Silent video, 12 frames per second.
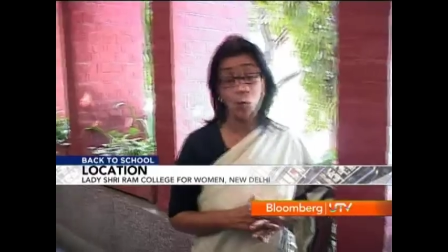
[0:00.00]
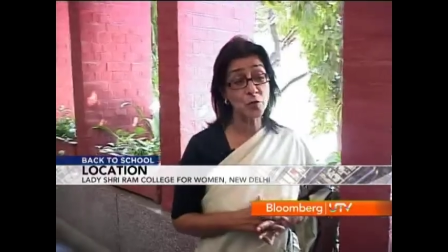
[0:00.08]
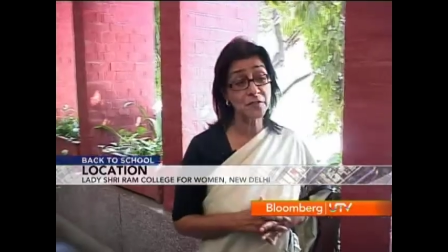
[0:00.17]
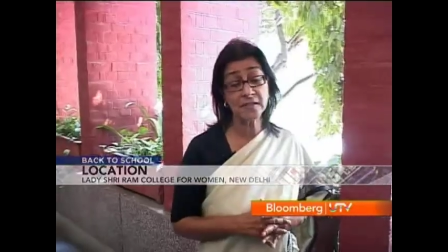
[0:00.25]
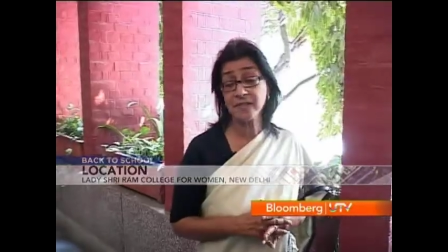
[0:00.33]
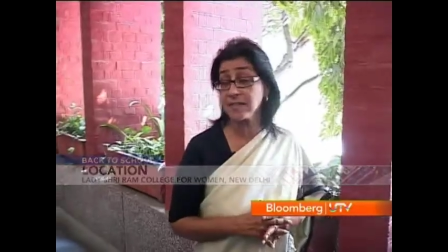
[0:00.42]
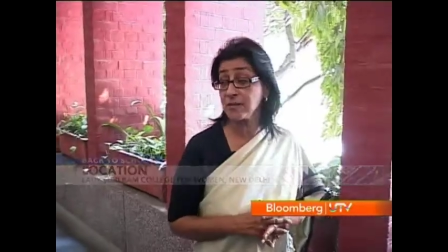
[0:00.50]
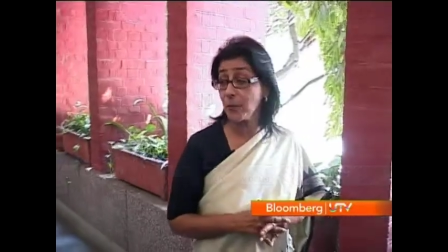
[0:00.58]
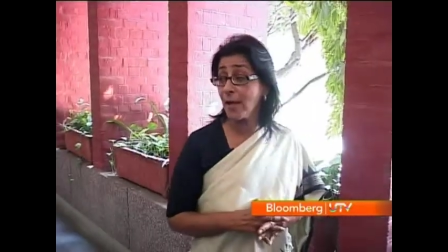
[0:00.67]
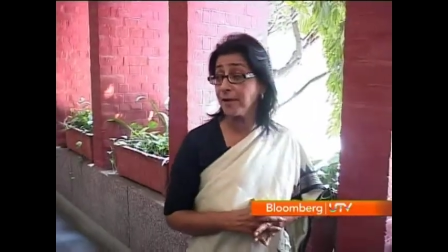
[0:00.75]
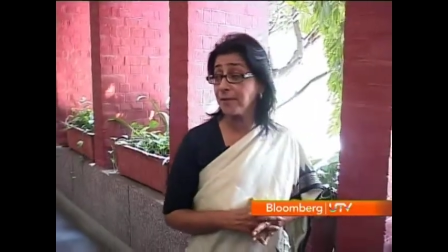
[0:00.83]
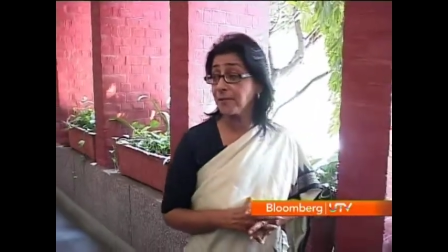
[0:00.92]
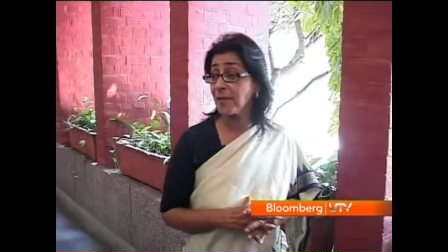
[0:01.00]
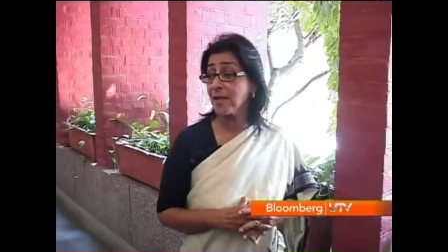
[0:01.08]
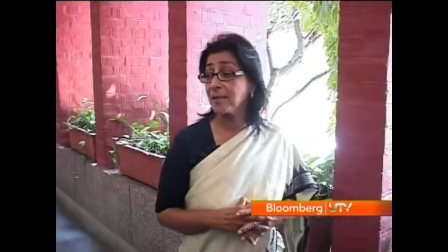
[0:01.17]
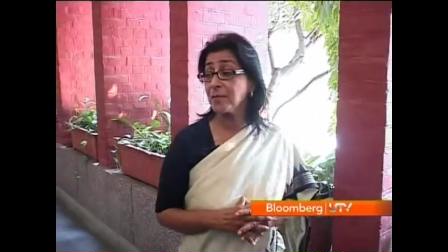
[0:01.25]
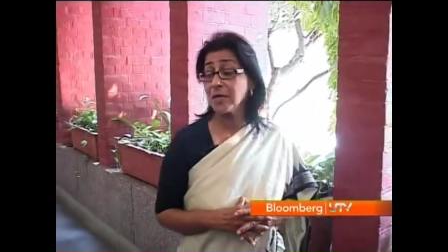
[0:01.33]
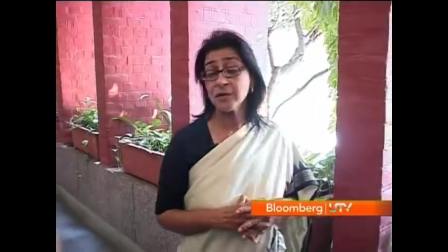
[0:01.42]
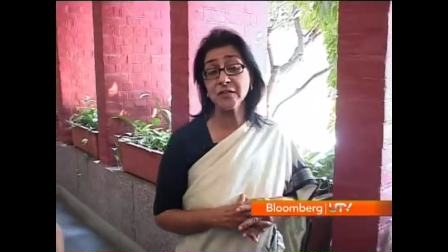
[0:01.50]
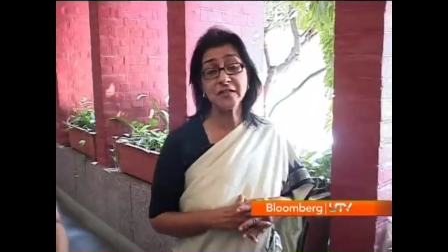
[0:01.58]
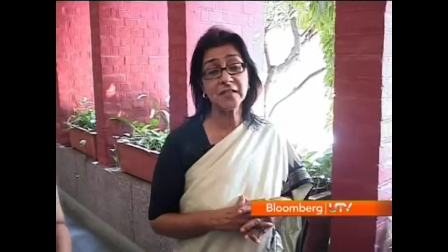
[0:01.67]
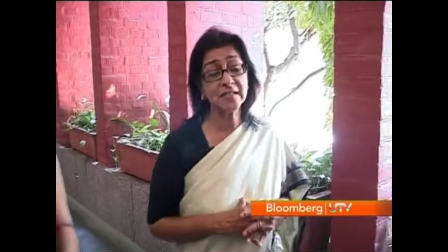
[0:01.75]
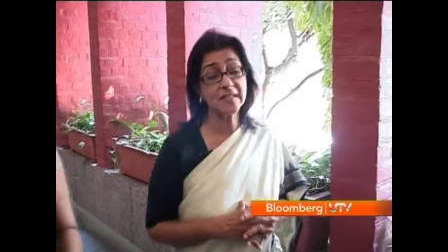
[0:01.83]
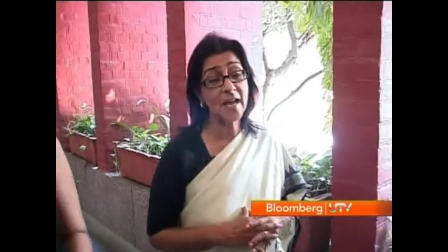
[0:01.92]
courses as well, because
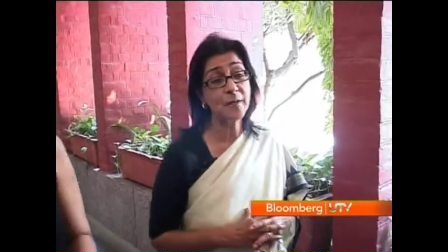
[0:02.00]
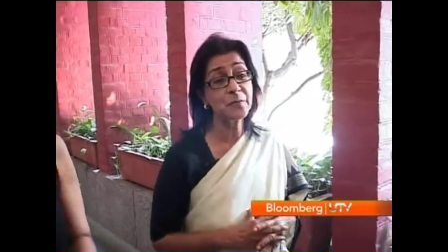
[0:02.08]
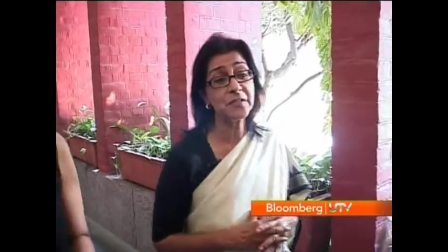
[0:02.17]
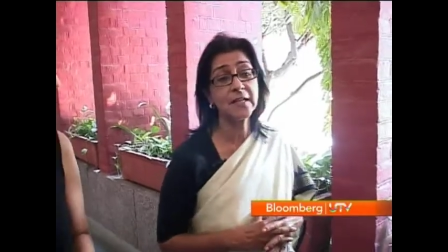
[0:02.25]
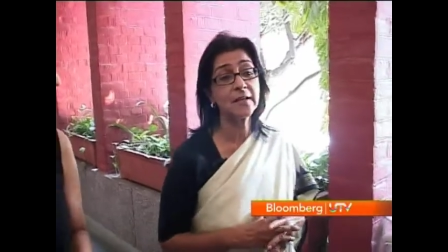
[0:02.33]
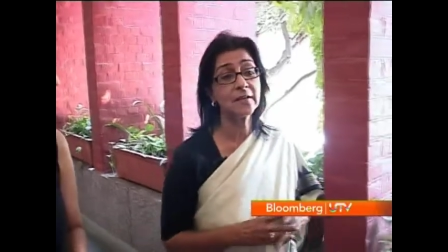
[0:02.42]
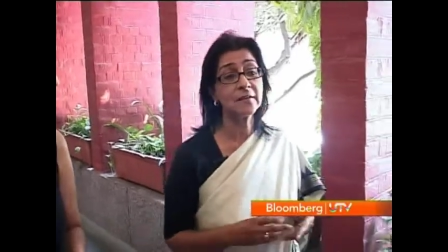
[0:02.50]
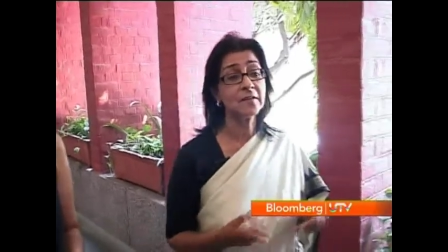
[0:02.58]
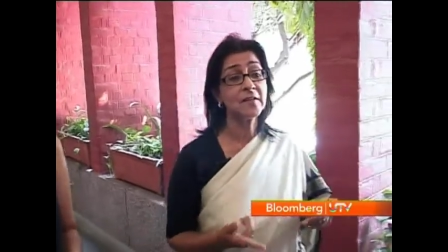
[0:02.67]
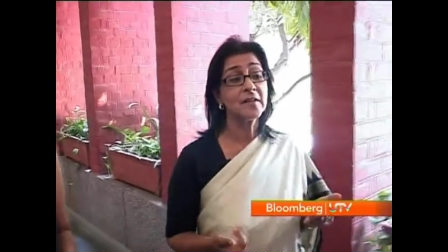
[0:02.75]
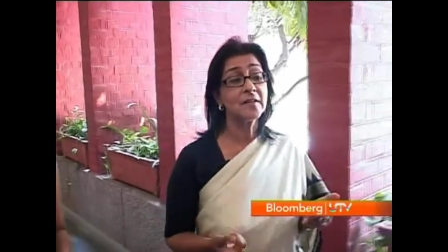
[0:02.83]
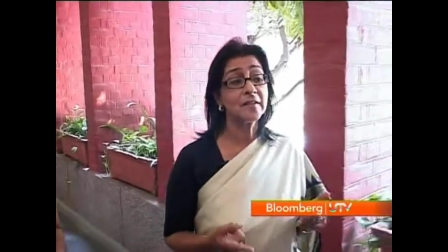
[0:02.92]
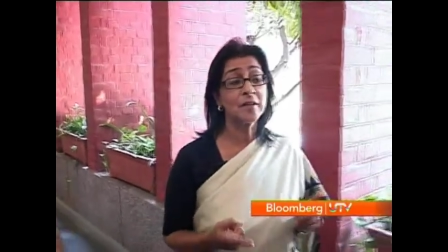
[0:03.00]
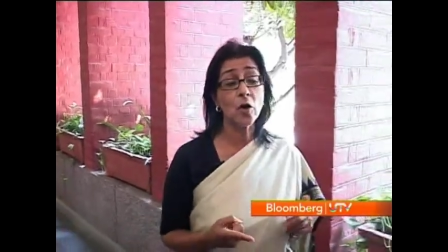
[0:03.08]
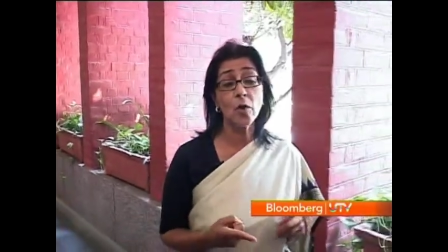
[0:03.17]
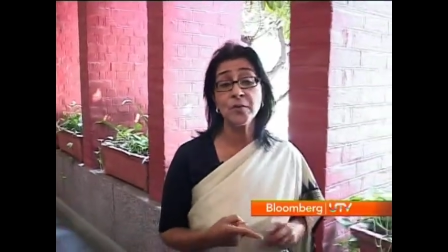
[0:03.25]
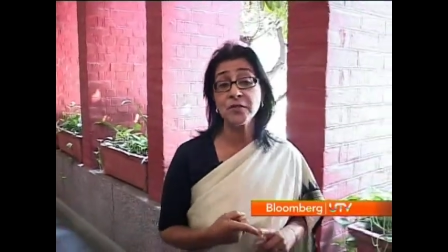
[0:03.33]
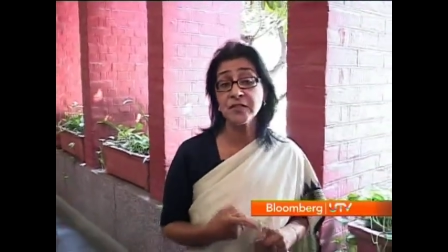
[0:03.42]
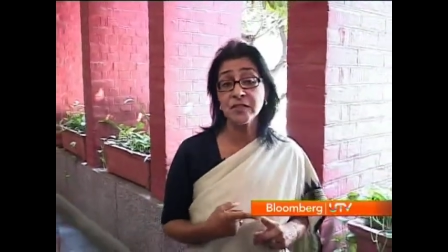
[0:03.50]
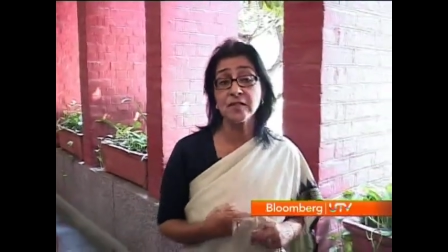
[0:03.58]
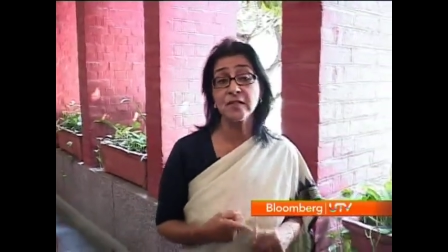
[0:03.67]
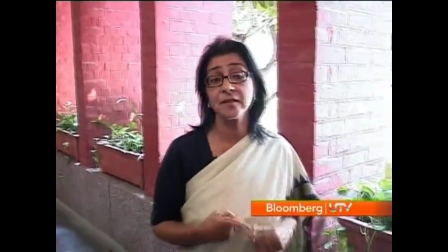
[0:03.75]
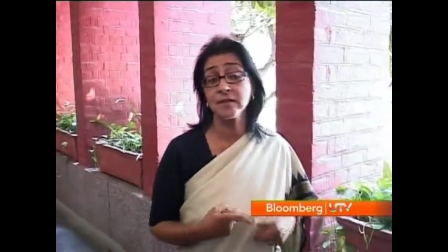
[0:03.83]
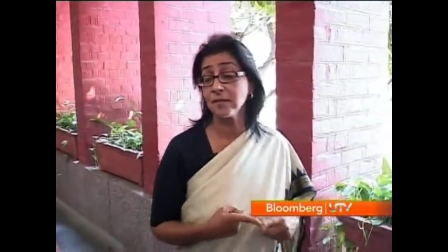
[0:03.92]
since I was here, the commerce,
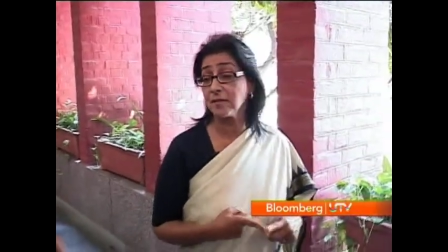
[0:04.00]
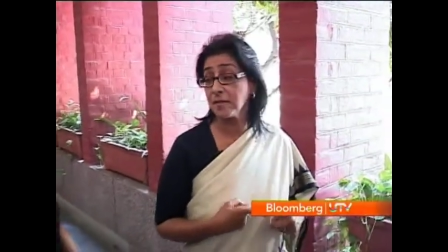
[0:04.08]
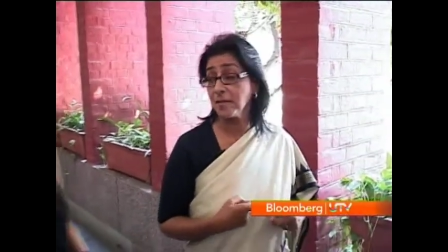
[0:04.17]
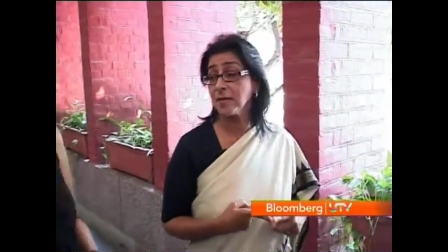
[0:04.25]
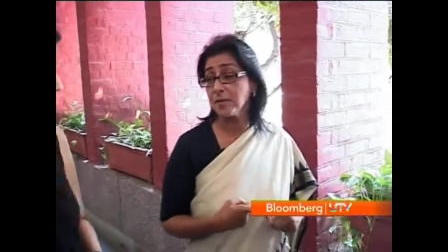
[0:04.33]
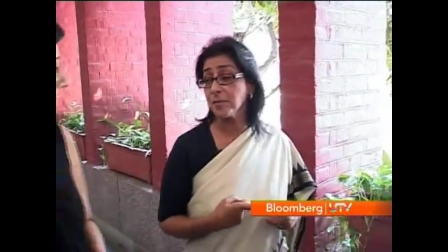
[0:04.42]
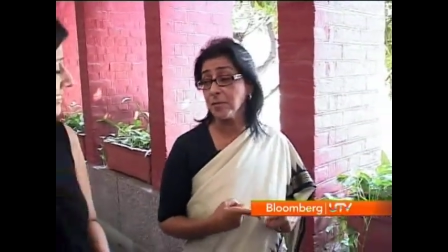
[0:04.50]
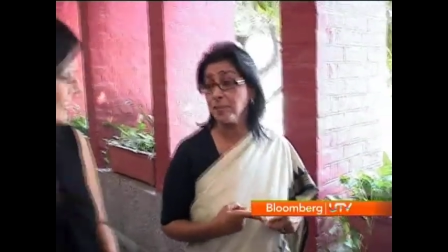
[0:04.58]
uh, the